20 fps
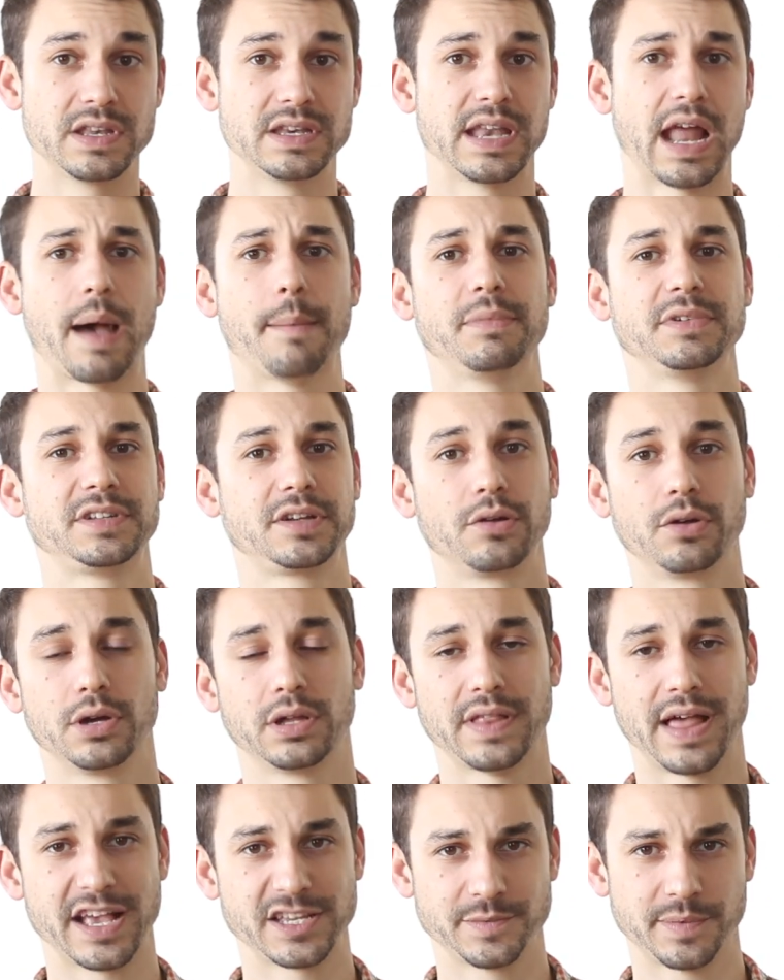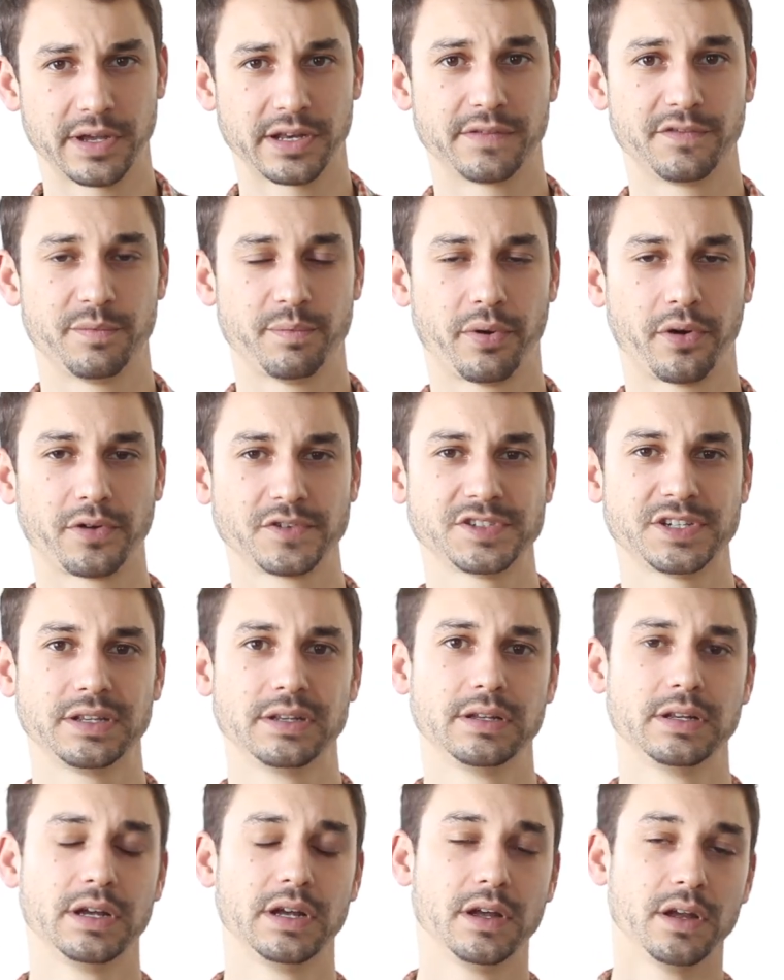the non material aspect of the
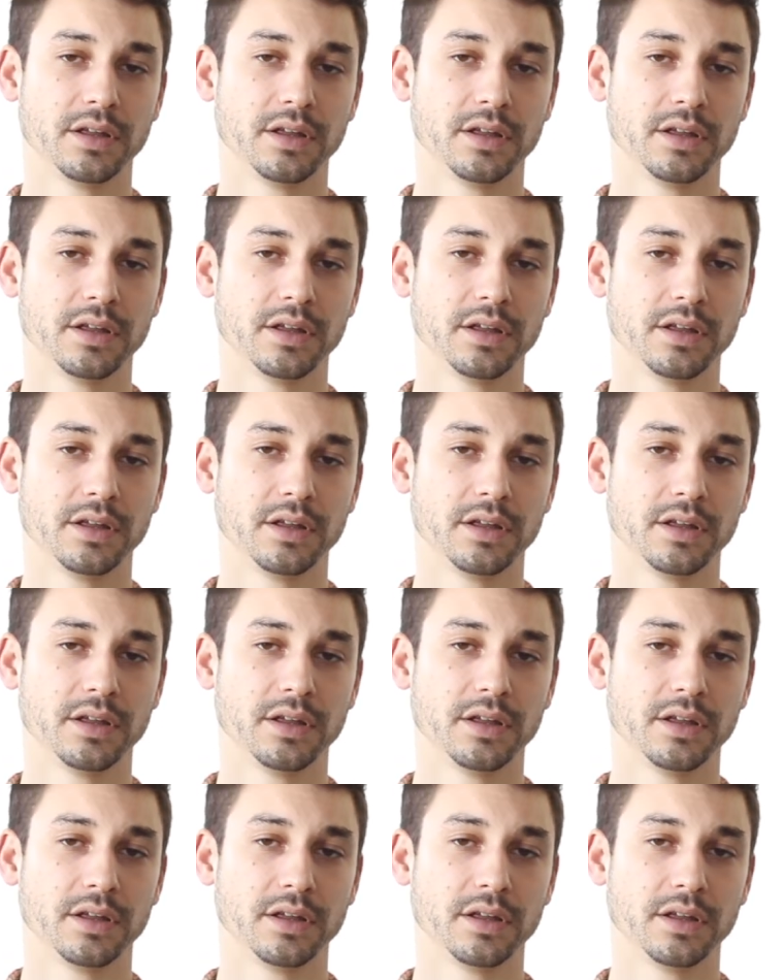person.